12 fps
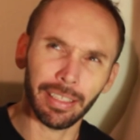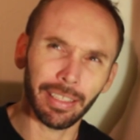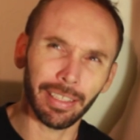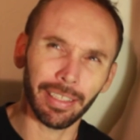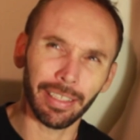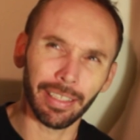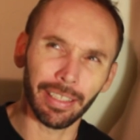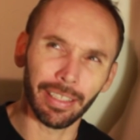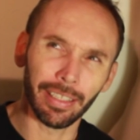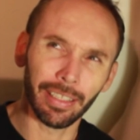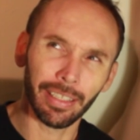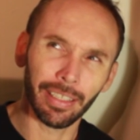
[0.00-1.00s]
in
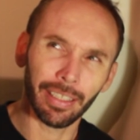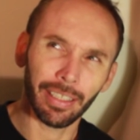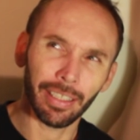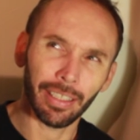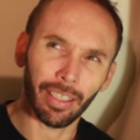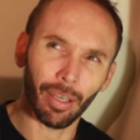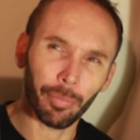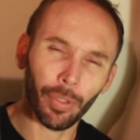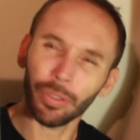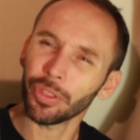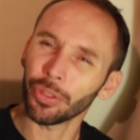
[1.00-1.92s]
I'm not